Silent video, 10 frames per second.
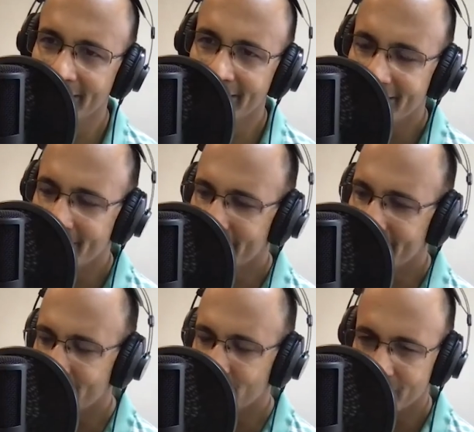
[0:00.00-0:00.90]
he
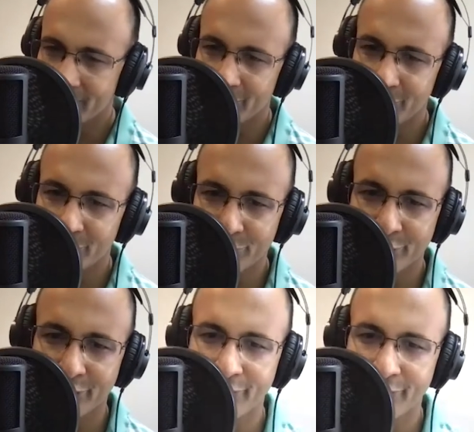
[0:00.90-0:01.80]
talks about the
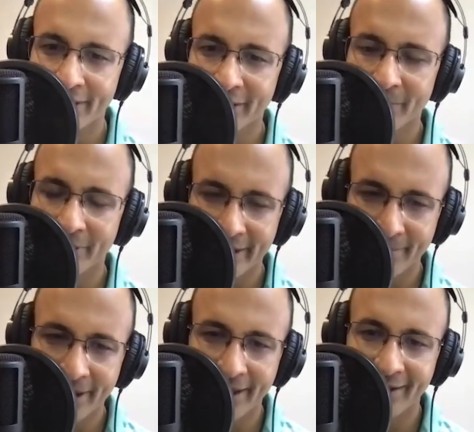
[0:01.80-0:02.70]
notion of
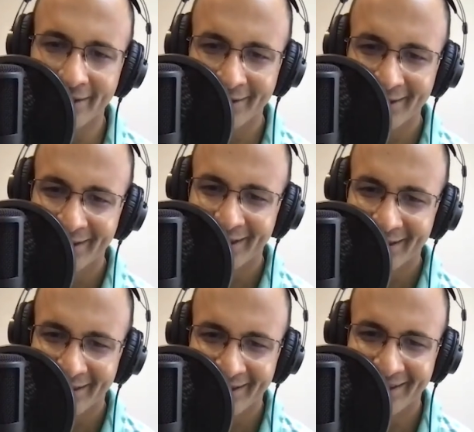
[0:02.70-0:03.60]
vulnerability being
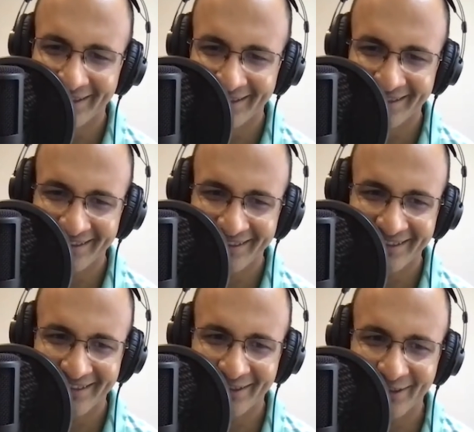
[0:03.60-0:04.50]

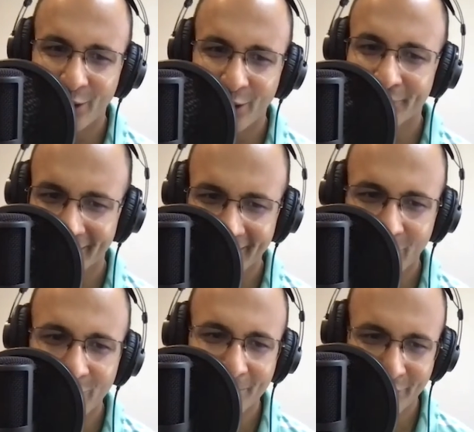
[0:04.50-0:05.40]

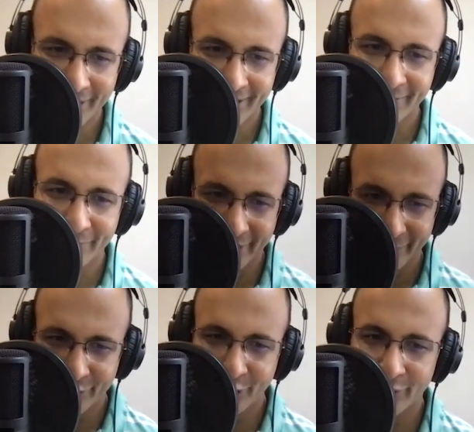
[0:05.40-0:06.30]
often counterproductive
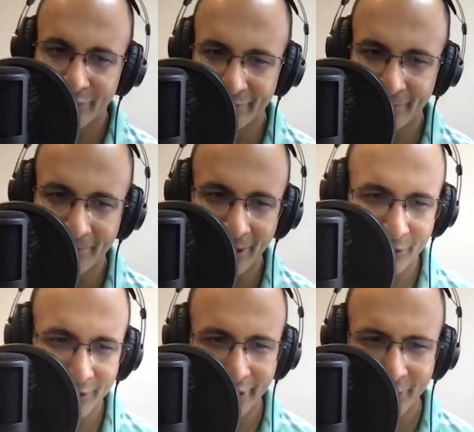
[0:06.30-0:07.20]
if you're solving for
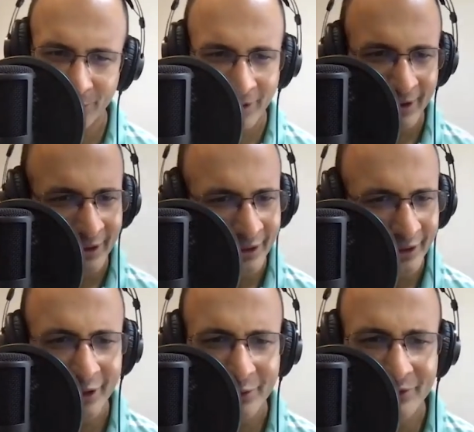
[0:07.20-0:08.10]
power. Do
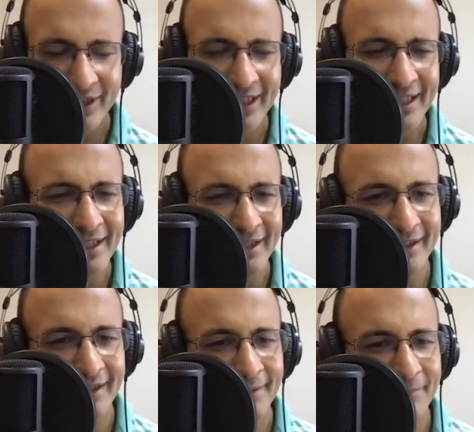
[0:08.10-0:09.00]
you
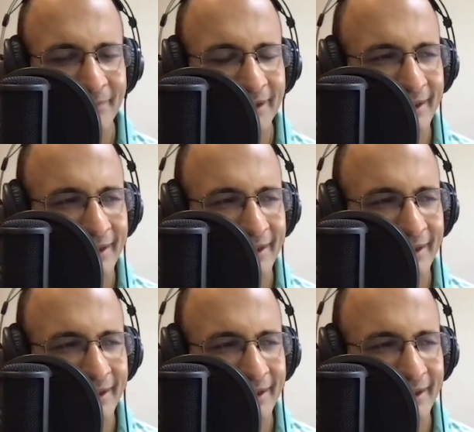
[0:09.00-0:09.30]
see a